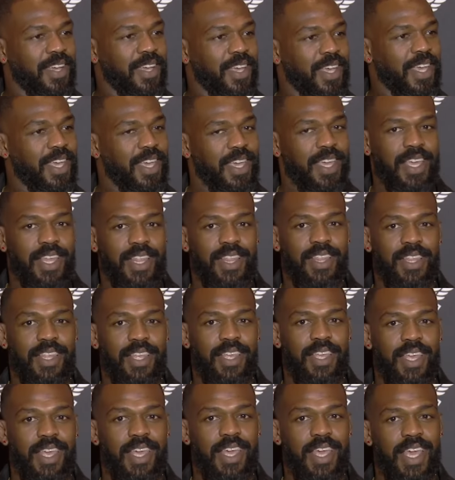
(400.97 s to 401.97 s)
He,
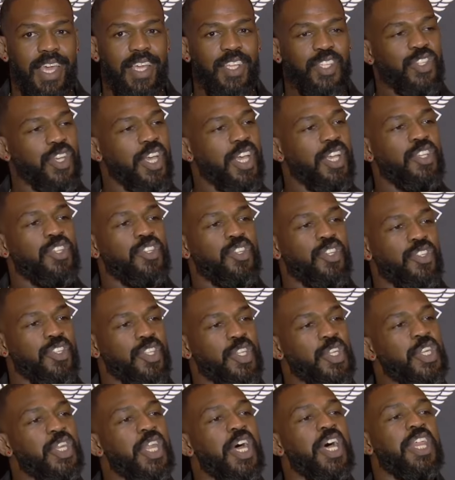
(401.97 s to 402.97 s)
he changes
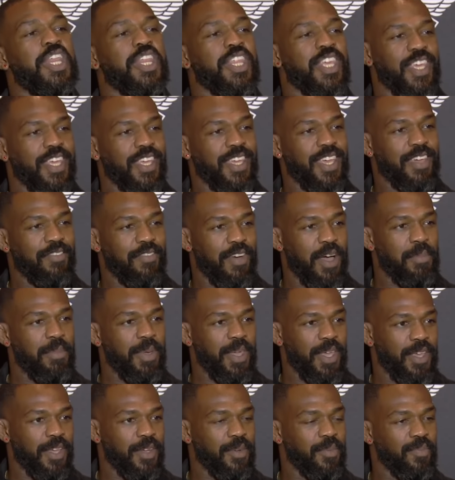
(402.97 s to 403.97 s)
nothing if I
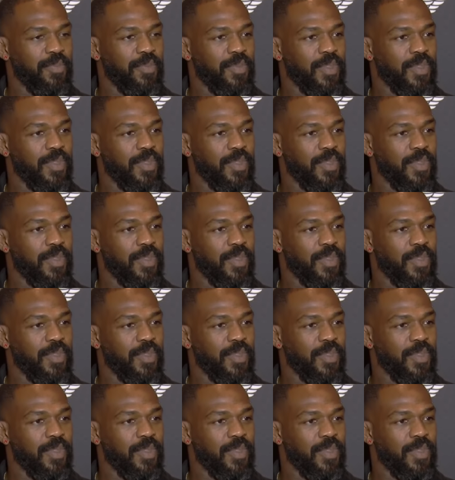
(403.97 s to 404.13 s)
beat him.